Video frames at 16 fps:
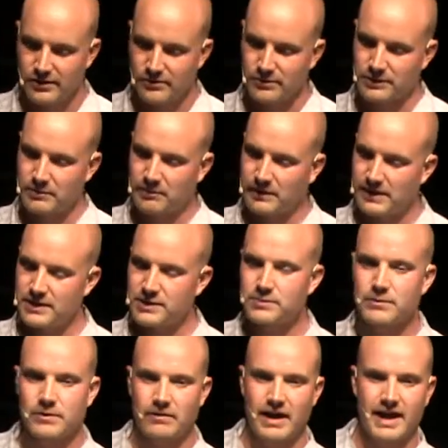with the
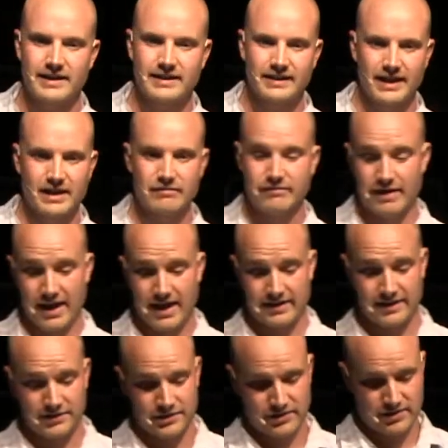place we were at in life
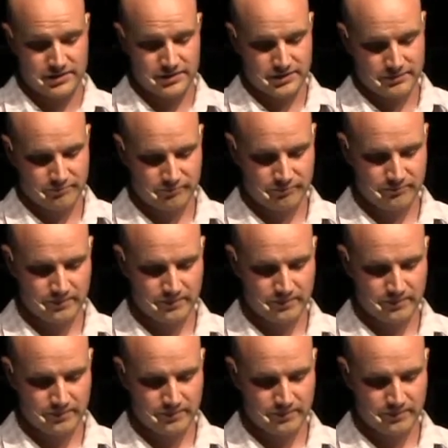and at church.